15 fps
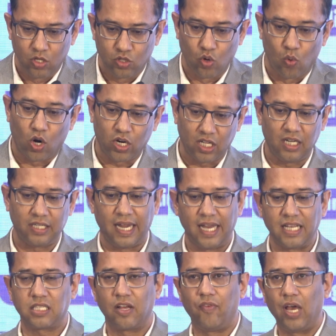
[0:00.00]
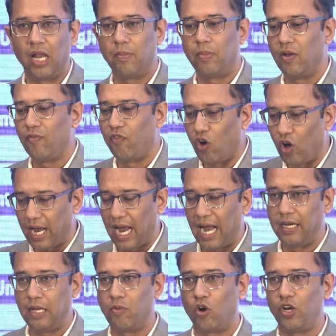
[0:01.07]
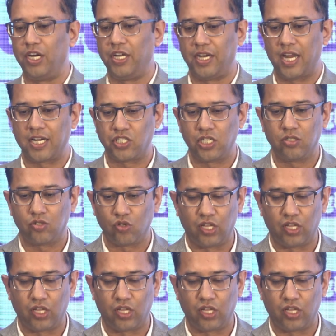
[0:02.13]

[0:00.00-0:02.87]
So what are the tests available for antibody detection?